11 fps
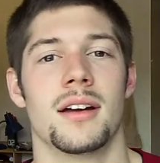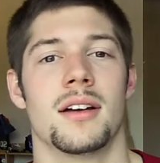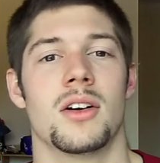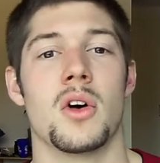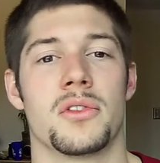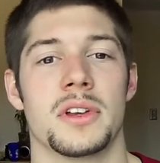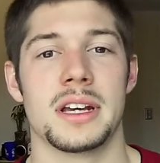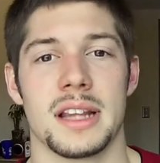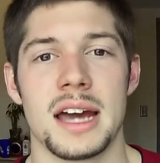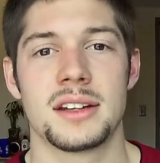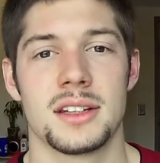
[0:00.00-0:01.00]
Hopefully you
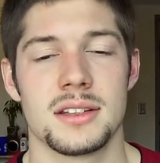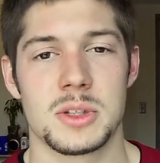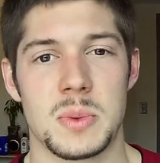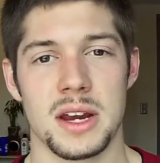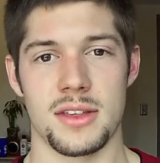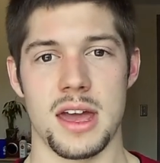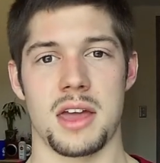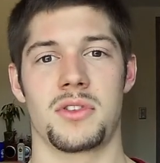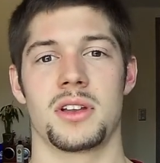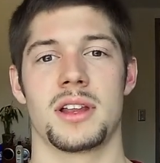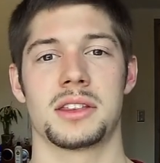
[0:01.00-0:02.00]
liked it. Speaking of that, if
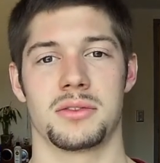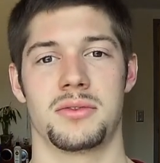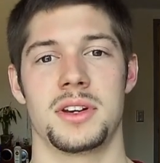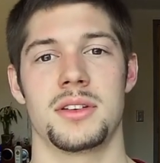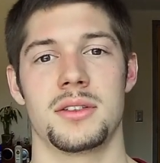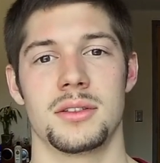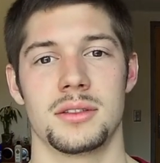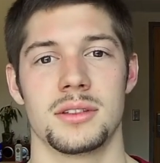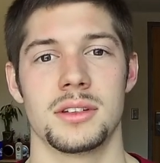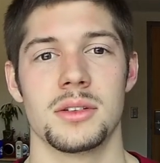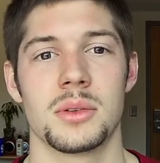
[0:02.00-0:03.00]
you liked the video,
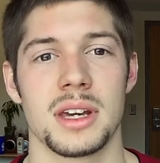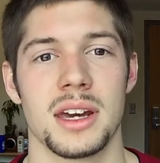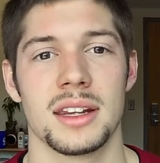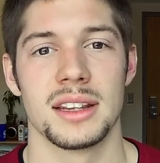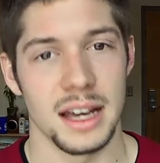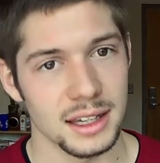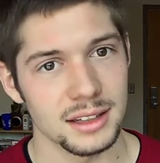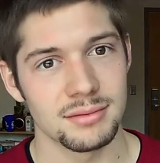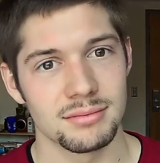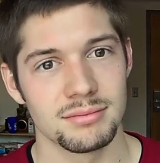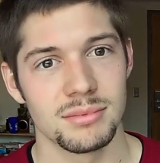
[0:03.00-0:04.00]
you can like it.
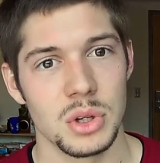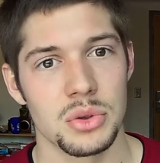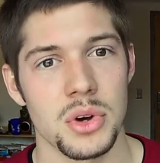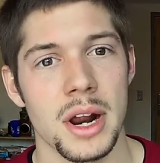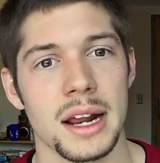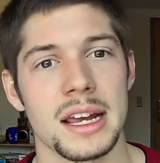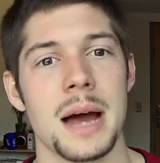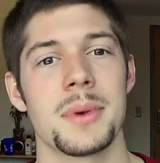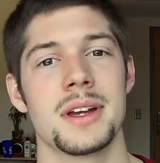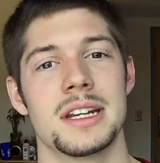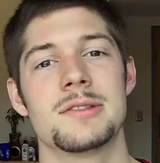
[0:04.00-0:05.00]
You can throw down a
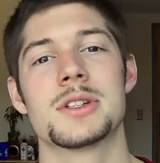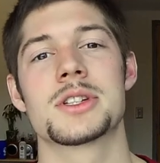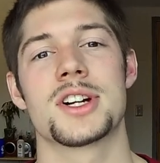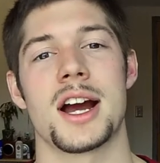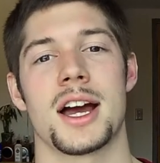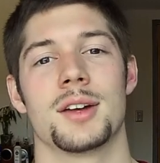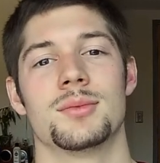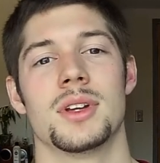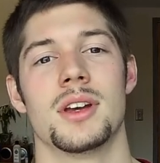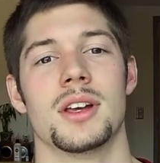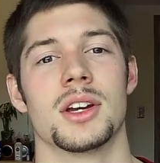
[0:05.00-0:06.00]
comment and even subscribe.
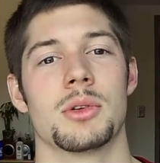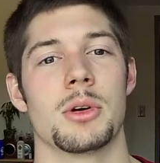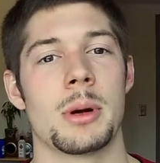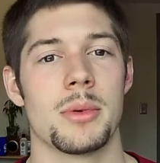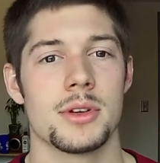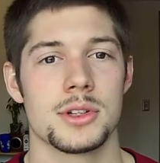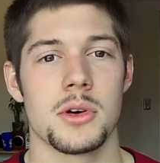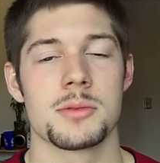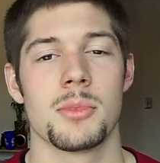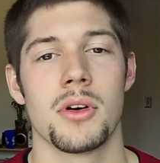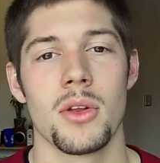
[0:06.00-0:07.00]
Remember, there's always
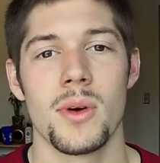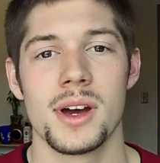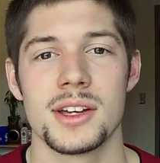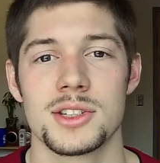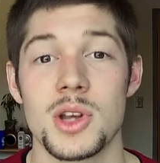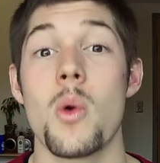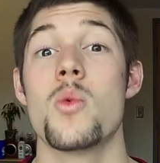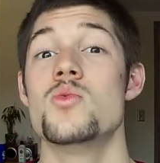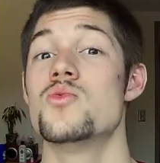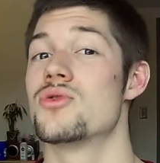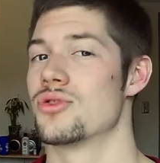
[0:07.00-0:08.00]
more on the way, so
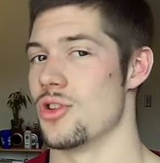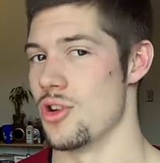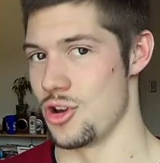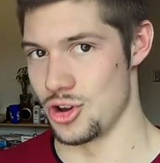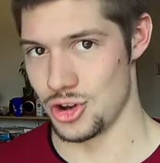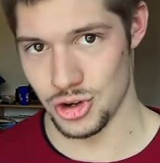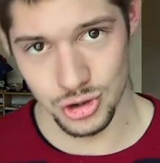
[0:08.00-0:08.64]
stay